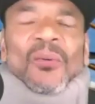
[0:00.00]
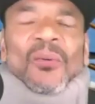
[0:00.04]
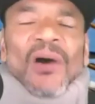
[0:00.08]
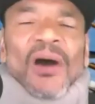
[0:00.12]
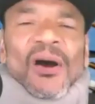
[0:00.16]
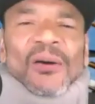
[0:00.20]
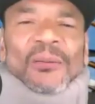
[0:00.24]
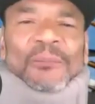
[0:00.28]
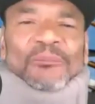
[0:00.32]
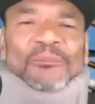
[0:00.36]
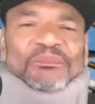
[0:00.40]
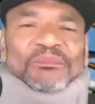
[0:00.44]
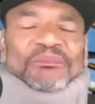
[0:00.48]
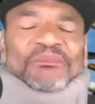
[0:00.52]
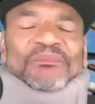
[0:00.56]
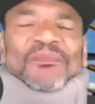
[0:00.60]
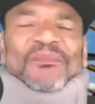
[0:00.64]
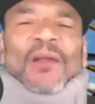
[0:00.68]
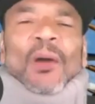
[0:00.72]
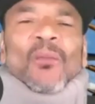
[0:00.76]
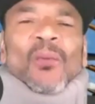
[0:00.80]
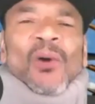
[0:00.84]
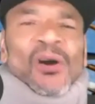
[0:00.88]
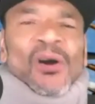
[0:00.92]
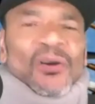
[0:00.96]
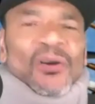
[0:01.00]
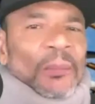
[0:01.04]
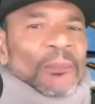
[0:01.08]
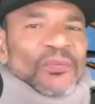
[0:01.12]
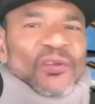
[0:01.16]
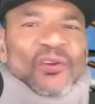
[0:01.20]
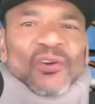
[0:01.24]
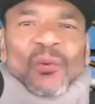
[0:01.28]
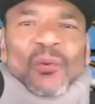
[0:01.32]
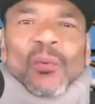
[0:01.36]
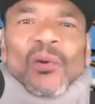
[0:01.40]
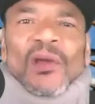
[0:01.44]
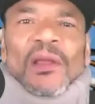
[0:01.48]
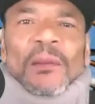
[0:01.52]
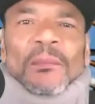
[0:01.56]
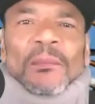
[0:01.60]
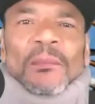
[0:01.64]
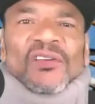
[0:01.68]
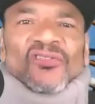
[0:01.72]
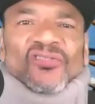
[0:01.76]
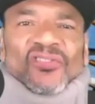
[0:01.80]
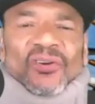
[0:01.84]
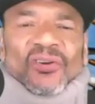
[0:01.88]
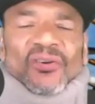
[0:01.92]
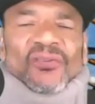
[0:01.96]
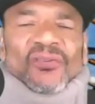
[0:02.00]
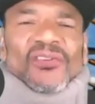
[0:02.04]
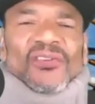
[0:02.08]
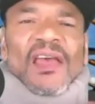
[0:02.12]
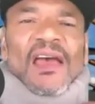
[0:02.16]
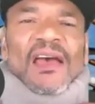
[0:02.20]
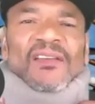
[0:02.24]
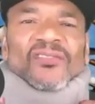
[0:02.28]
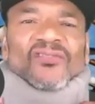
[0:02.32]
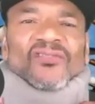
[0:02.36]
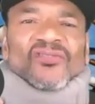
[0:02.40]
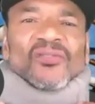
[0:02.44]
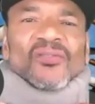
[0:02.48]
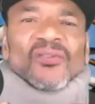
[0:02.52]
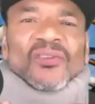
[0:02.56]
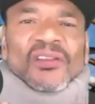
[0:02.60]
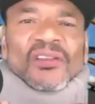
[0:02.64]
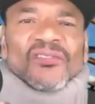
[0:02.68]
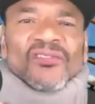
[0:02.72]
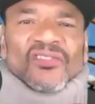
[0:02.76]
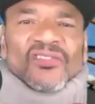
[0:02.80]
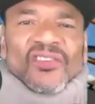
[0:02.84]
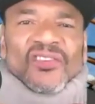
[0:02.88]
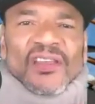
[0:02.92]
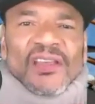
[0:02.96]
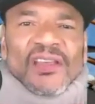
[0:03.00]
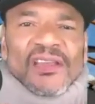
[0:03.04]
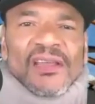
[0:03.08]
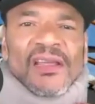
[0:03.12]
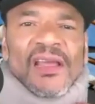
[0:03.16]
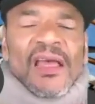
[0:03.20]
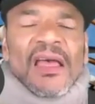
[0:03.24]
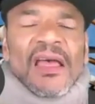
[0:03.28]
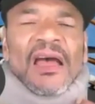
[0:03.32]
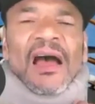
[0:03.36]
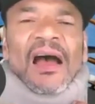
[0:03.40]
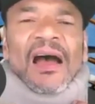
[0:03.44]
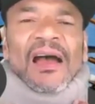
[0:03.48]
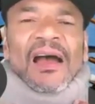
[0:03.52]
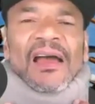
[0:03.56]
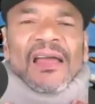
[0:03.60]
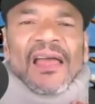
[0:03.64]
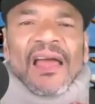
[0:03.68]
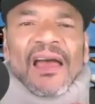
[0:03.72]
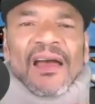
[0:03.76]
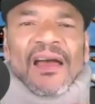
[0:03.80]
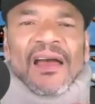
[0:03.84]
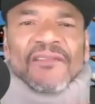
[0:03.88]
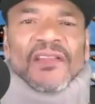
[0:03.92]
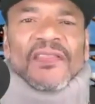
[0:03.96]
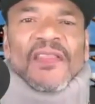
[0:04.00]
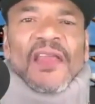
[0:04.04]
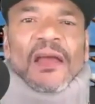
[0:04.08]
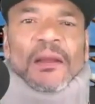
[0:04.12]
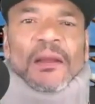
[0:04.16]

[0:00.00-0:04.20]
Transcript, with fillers: Well, Welcome to the Wingman Show. Yes, you can see I have a